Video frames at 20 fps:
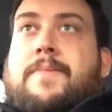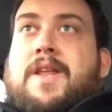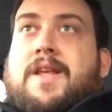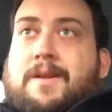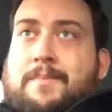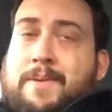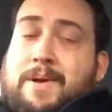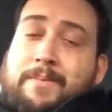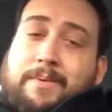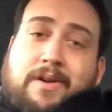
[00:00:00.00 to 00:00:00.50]

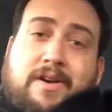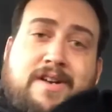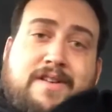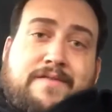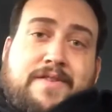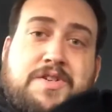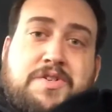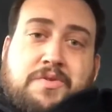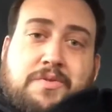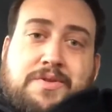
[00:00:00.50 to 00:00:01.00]
that people are
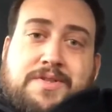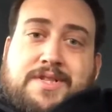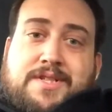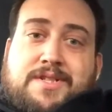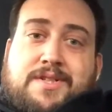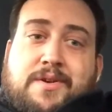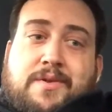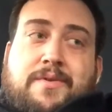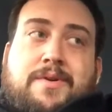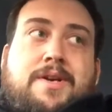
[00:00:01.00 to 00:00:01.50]
individuals, and
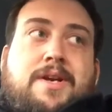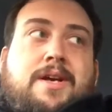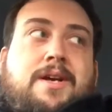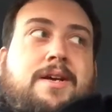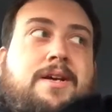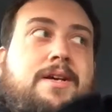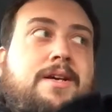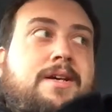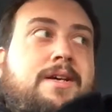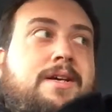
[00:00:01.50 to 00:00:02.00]
so,
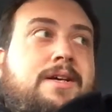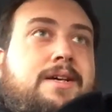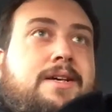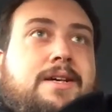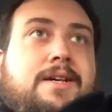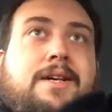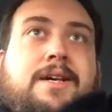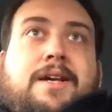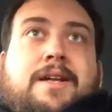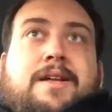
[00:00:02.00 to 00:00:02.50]

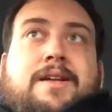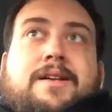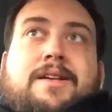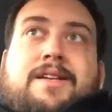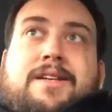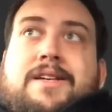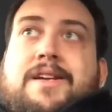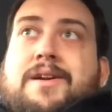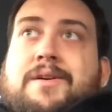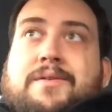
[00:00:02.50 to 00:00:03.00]

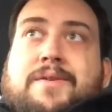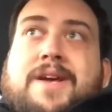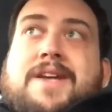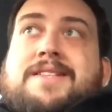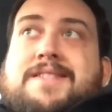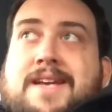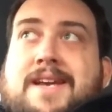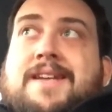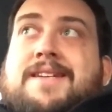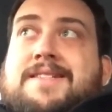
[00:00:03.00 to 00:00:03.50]

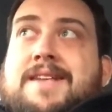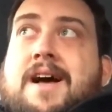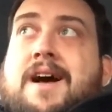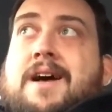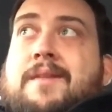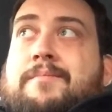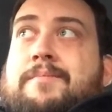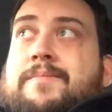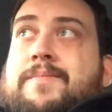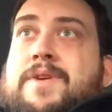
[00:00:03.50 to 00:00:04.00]
it takes
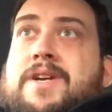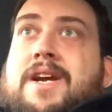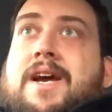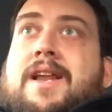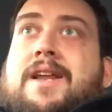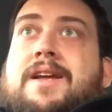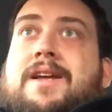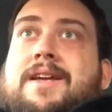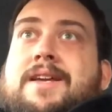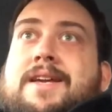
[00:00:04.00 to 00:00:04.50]
time. You got
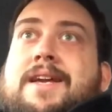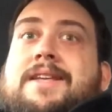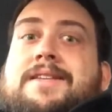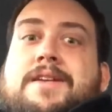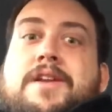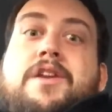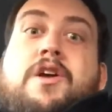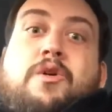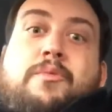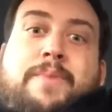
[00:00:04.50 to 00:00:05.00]
to get
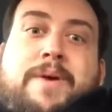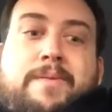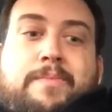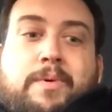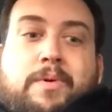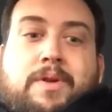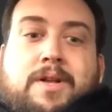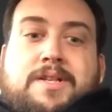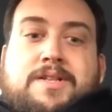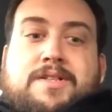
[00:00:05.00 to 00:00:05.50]
to know
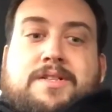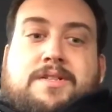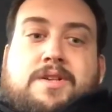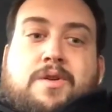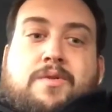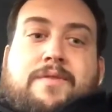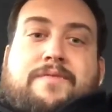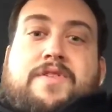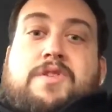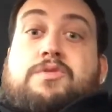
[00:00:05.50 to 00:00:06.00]
people. And
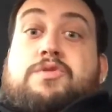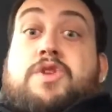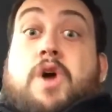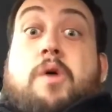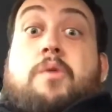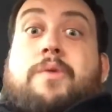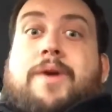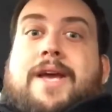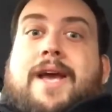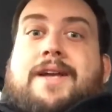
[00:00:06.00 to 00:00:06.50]
so if you
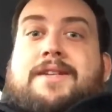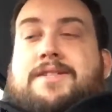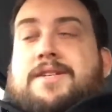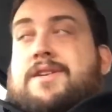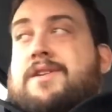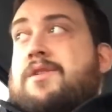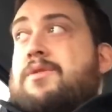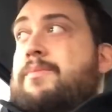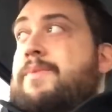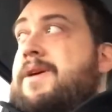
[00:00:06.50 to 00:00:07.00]
don't get to
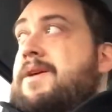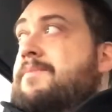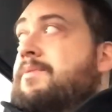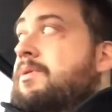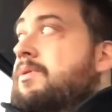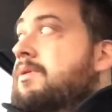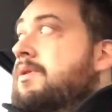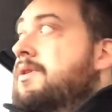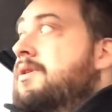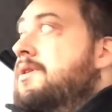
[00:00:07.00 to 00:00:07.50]
know
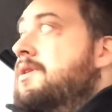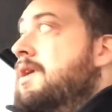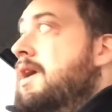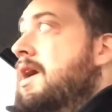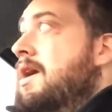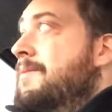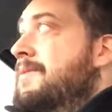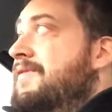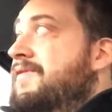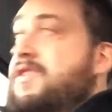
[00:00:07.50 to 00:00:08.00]
people,
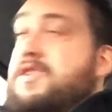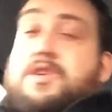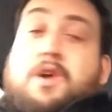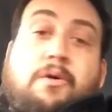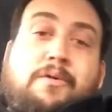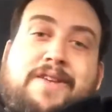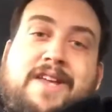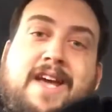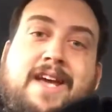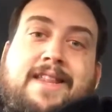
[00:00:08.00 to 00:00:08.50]
if you
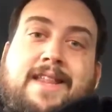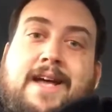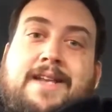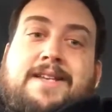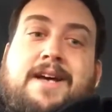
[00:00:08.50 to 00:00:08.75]
don't take that